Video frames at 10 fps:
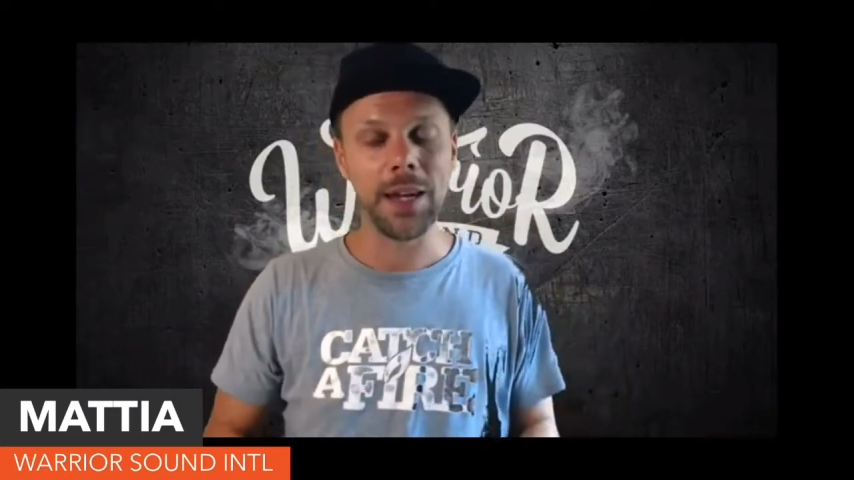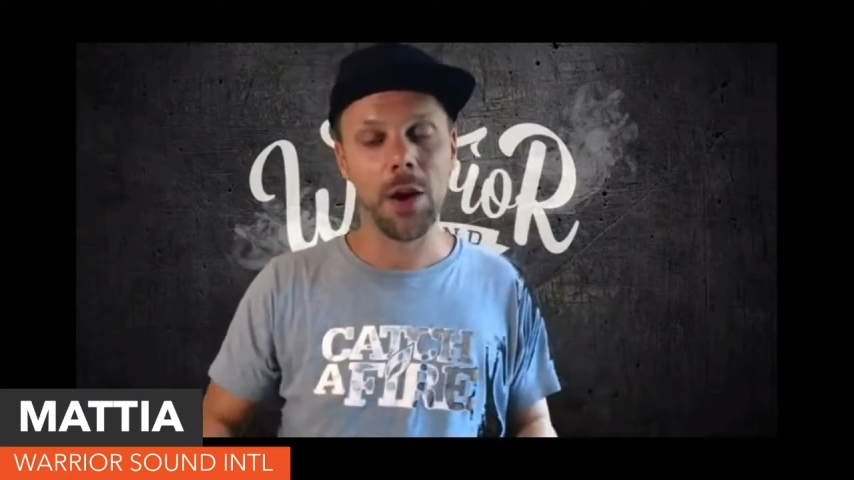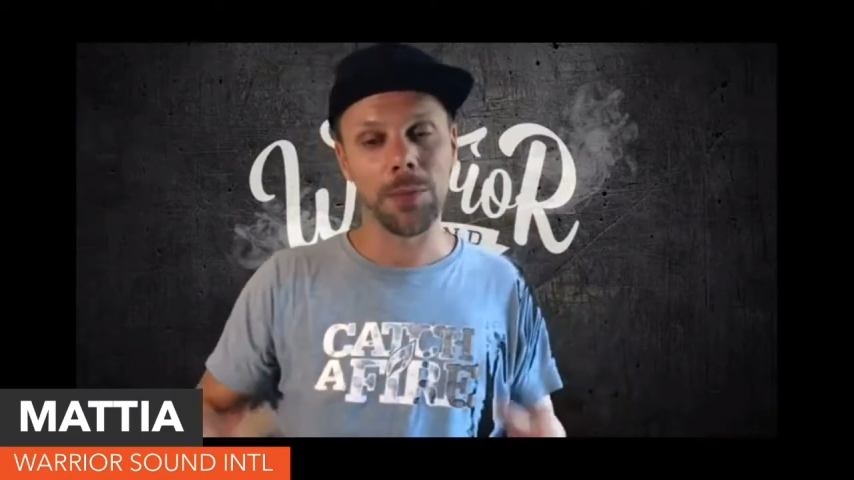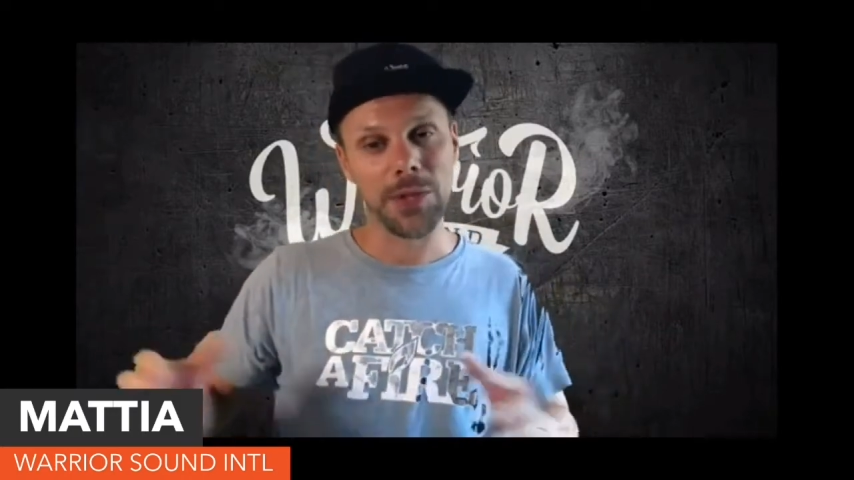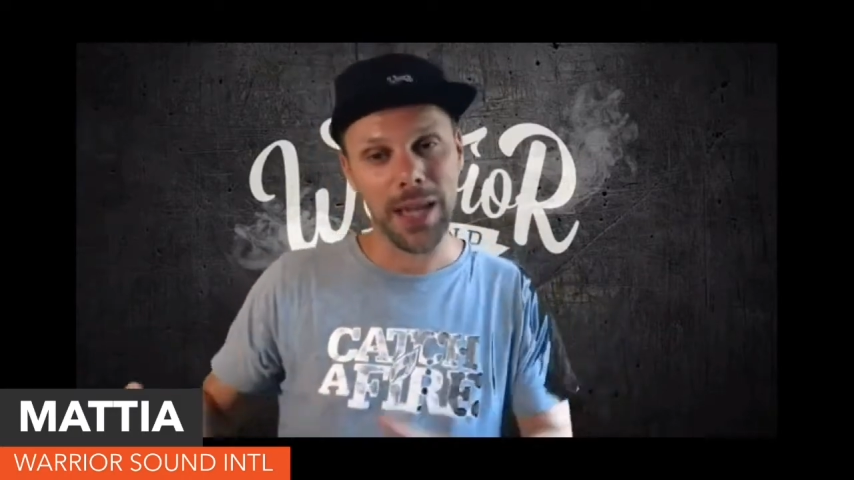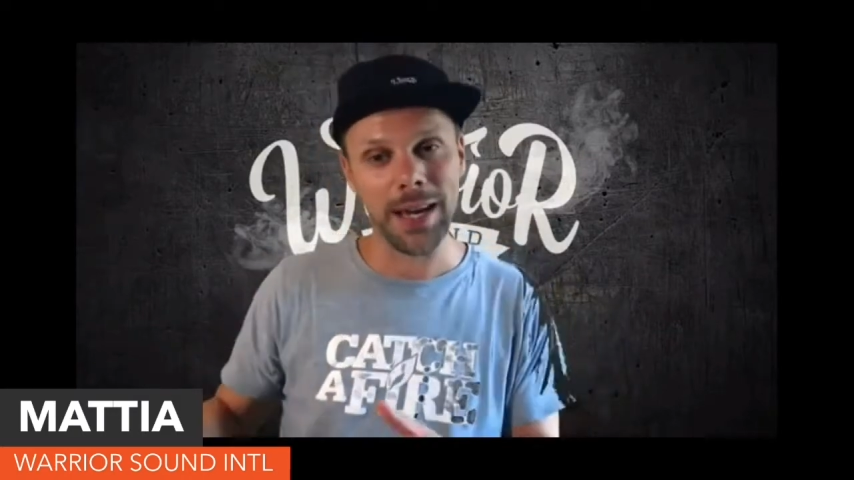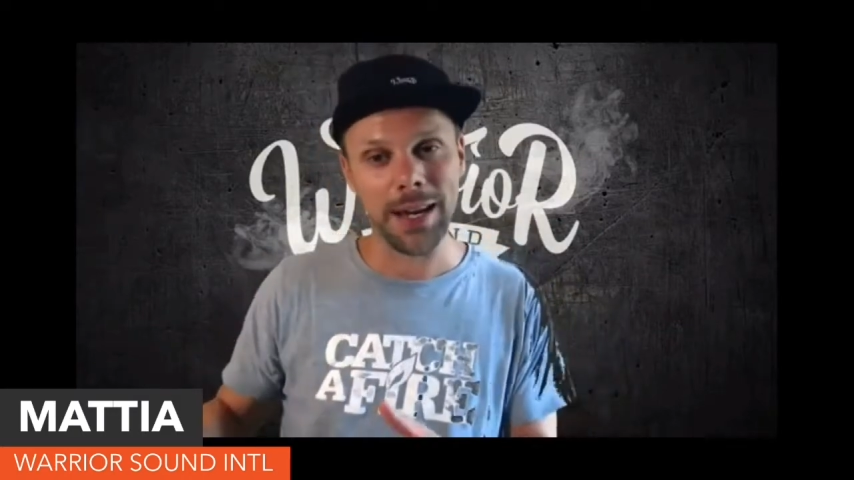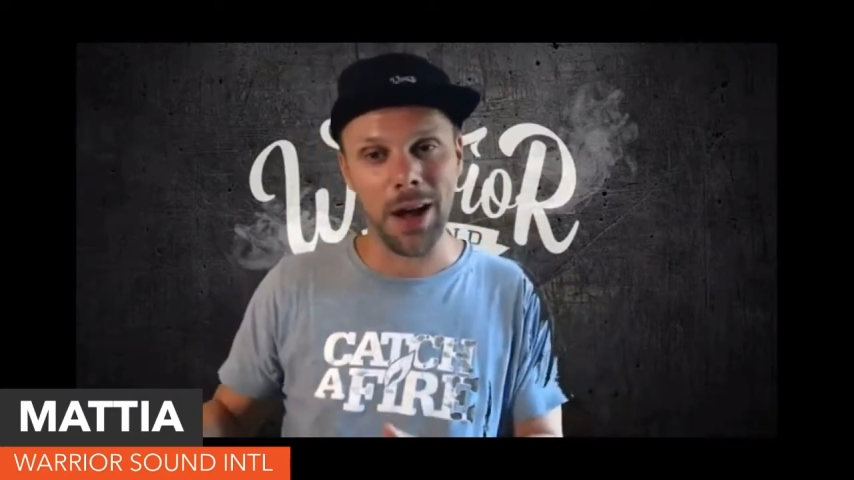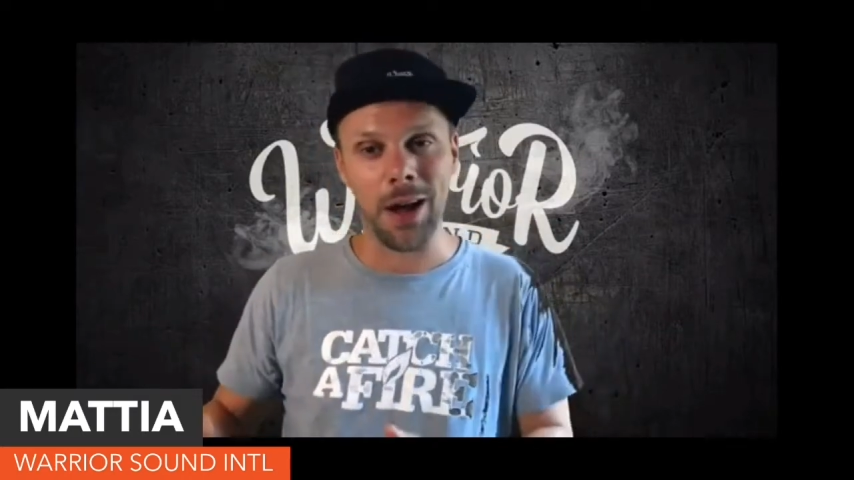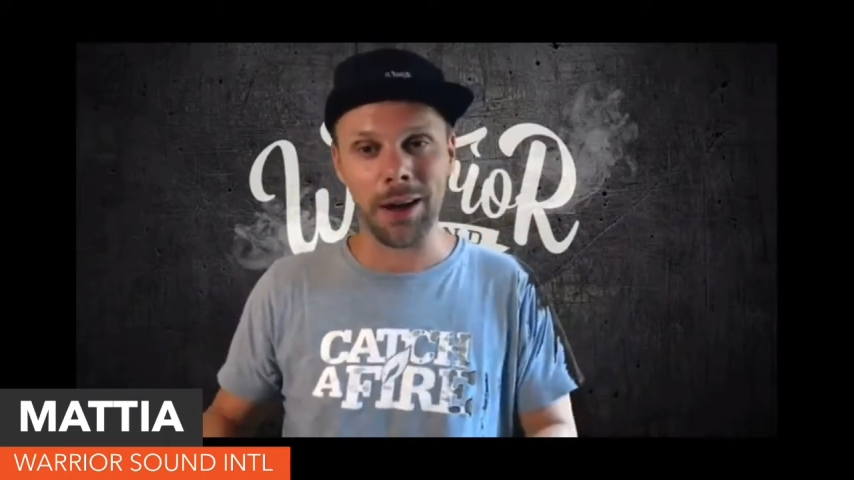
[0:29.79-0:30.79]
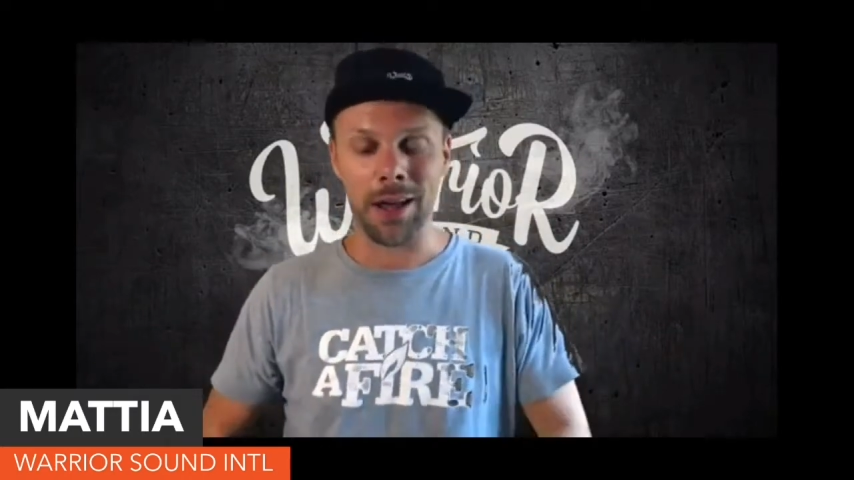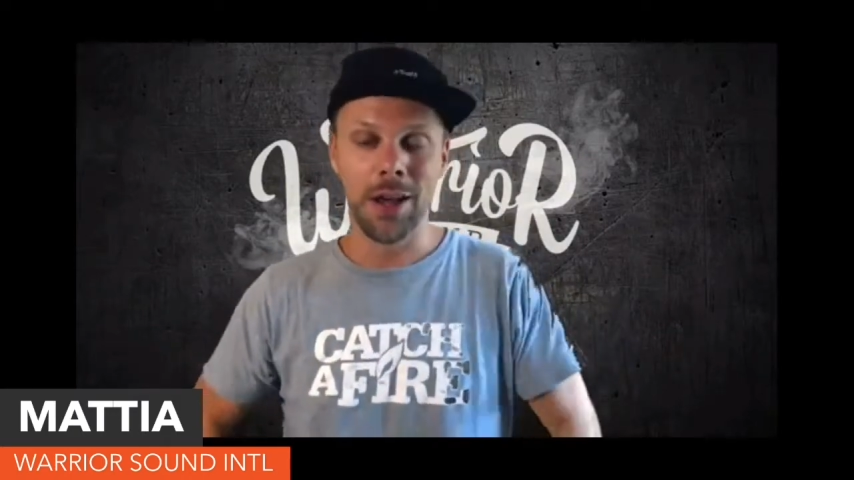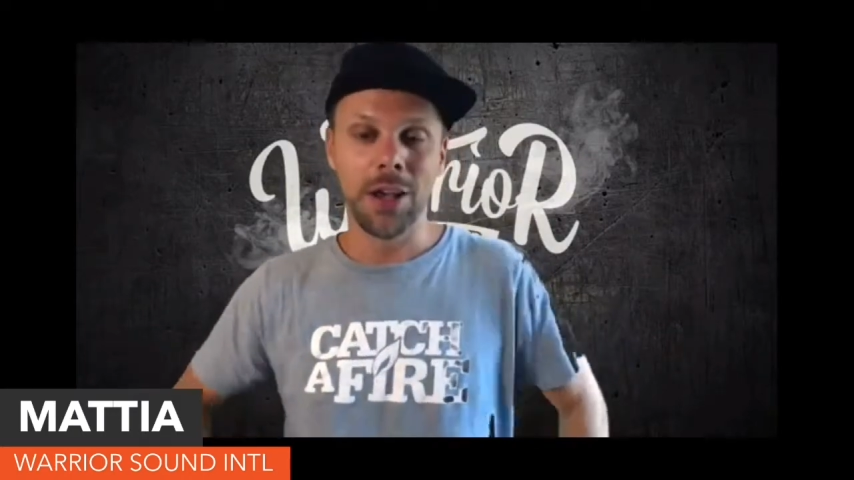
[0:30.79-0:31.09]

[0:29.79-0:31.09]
dubs in order.